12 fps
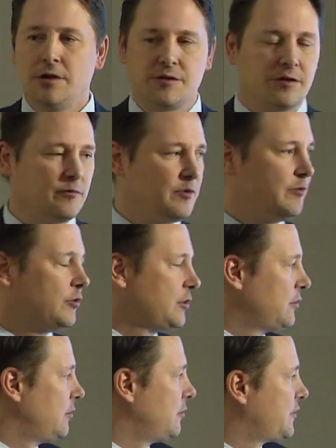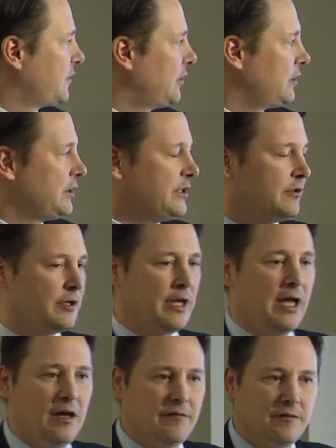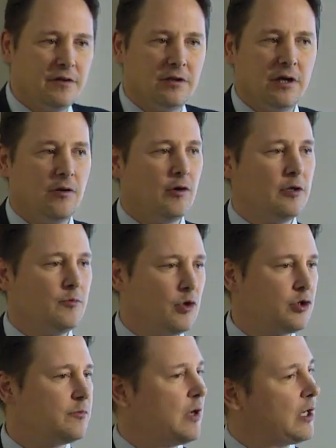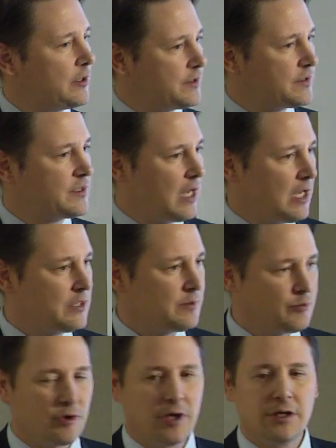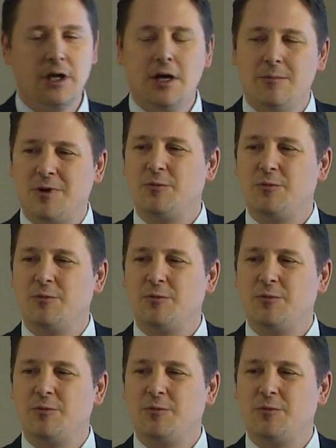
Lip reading: So we would certainly not have it in our emerging market stars product,